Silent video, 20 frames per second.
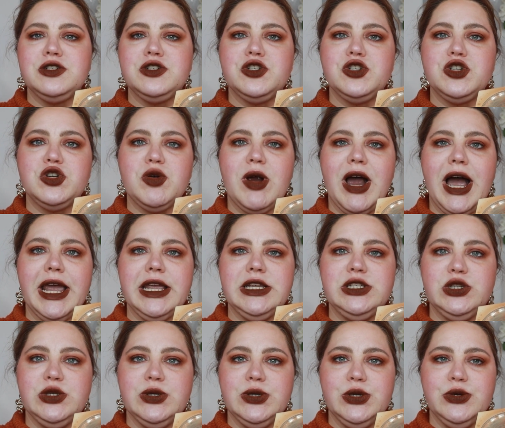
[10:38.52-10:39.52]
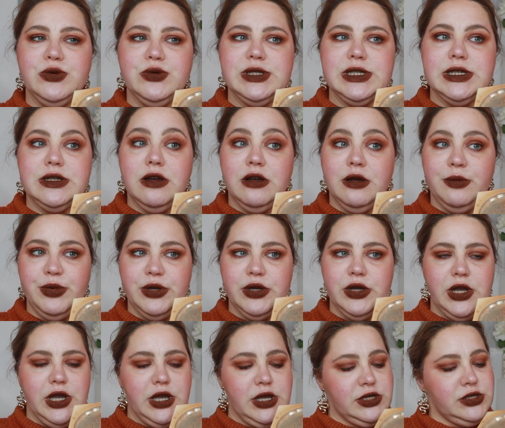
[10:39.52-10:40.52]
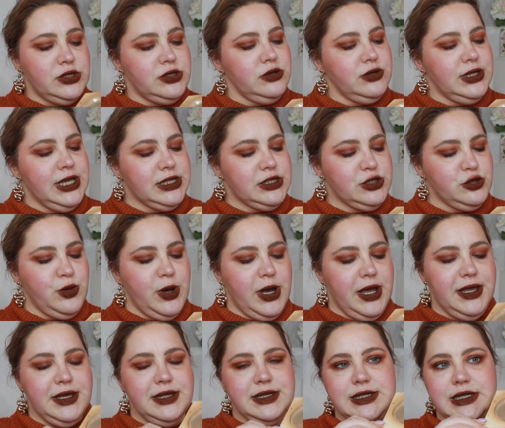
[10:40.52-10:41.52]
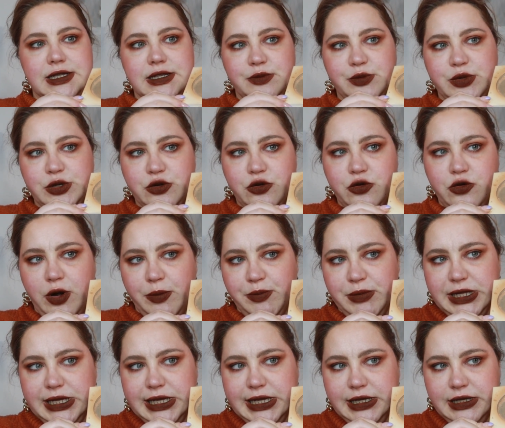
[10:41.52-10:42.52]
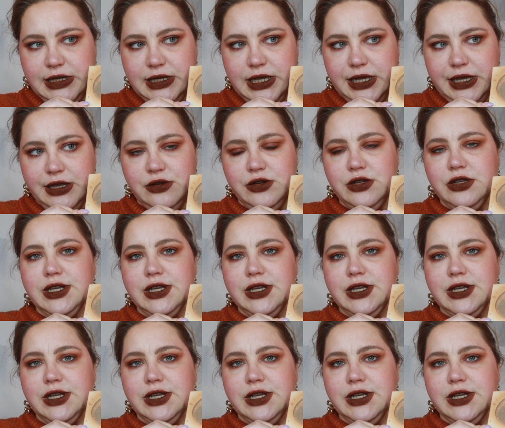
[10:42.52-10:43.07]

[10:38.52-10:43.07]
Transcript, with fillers: try to use it up, so that's why it's a little bit crumbly in here.